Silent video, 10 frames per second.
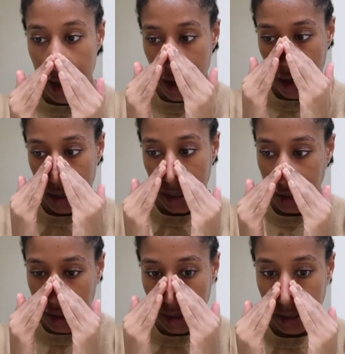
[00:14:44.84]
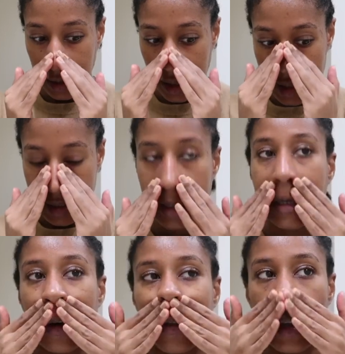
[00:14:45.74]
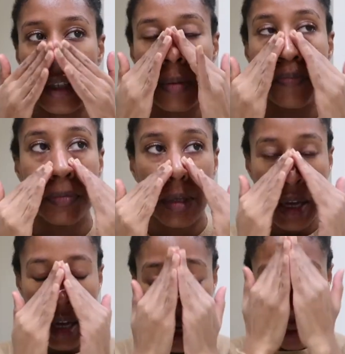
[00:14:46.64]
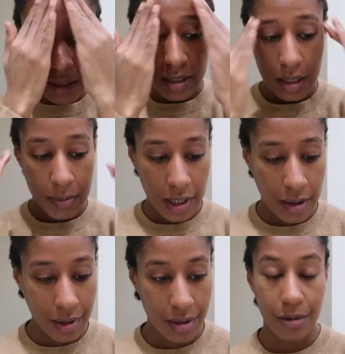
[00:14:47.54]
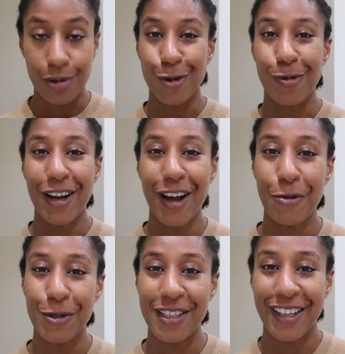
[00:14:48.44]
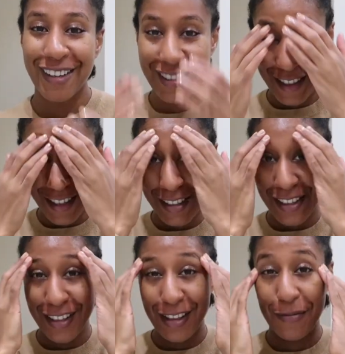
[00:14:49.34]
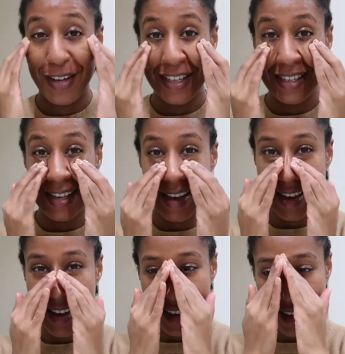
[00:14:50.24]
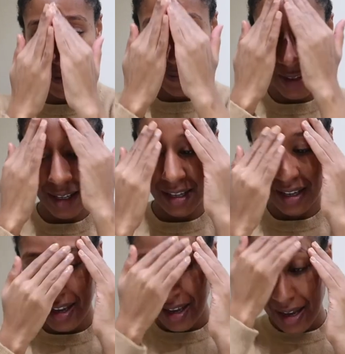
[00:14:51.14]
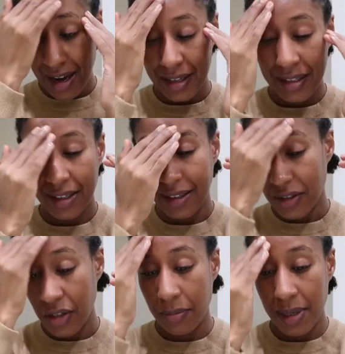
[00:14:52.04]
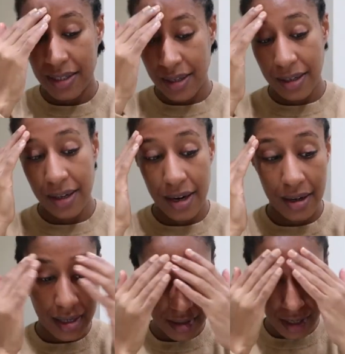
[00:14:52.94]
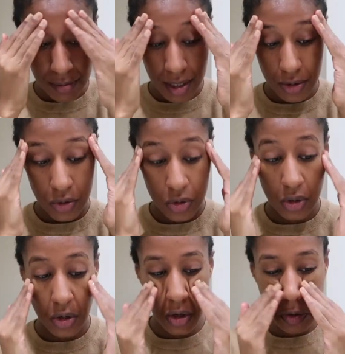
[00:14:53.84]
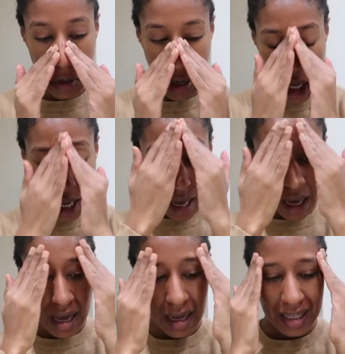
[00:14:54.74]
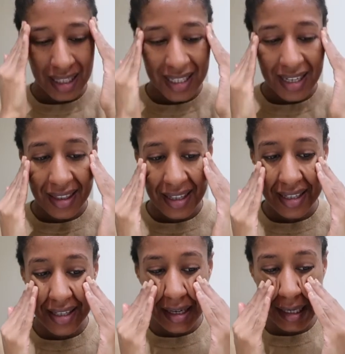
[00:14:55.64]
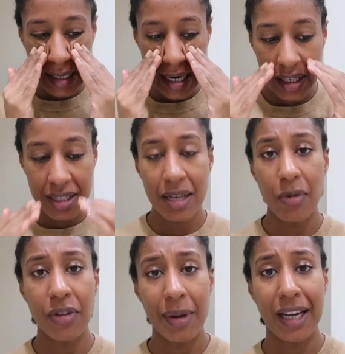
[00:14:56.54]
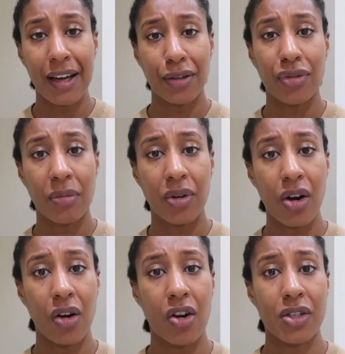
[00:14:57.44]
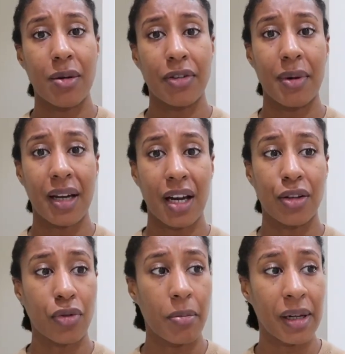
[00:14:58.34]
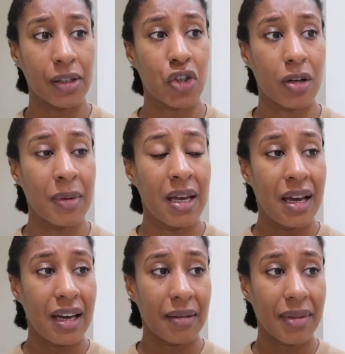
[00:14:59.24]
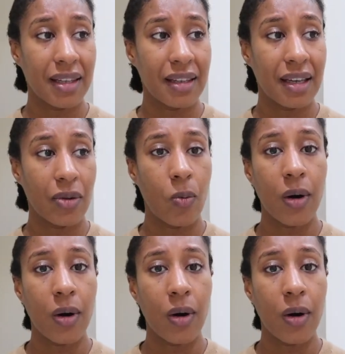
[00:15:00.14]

I really like the aesthetic of it. At the same time, that's also why I was decluttering a little bit. I decluttered my skincare last time that you saw. These are things that I carried. Some of them I carried from Morocco, some of them I carried from Belgium. And I'm thinking,